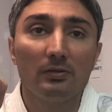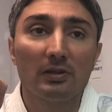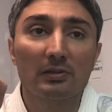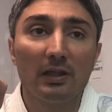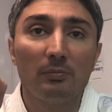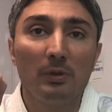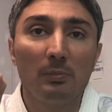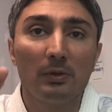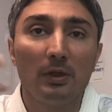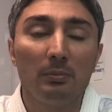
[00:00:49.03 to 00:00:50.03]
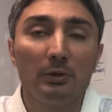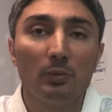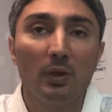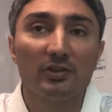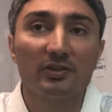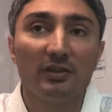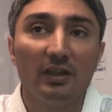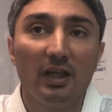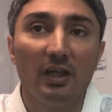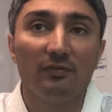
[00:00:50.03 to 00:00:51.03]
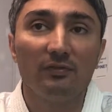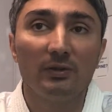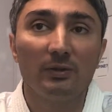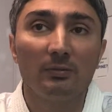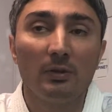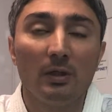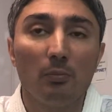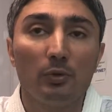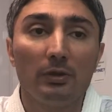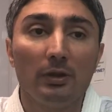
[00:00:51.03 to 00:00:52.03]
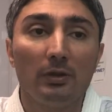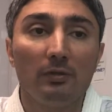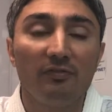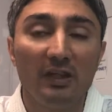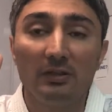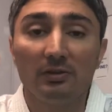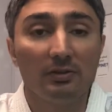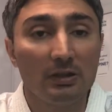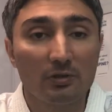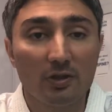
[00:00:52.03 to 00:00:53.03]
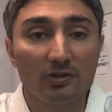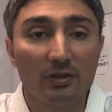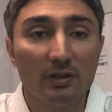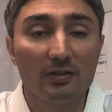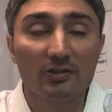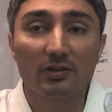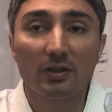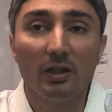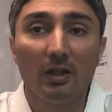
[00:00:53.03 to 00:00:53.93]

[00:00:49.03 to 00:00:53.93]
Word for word: just like people come to us, they have uh, put their faith, their trust in us.